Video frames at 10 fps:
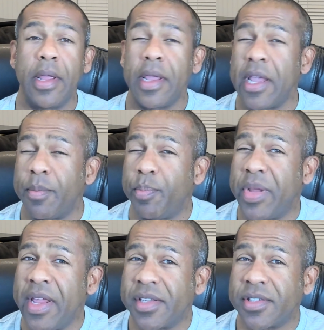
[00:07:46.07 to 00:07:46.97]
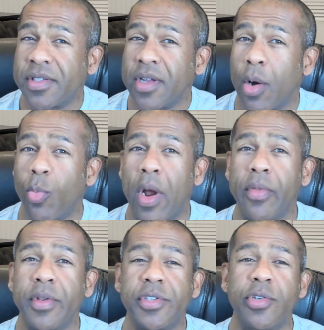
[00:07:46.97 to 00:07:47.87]
It peaks around
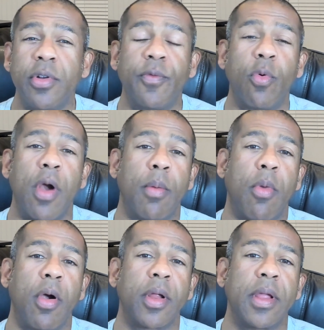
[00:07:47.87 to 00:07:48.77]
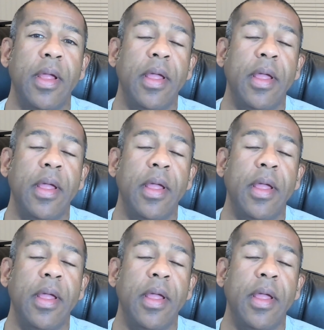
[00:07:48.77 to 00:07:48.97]
the 2 to 4 hour mark,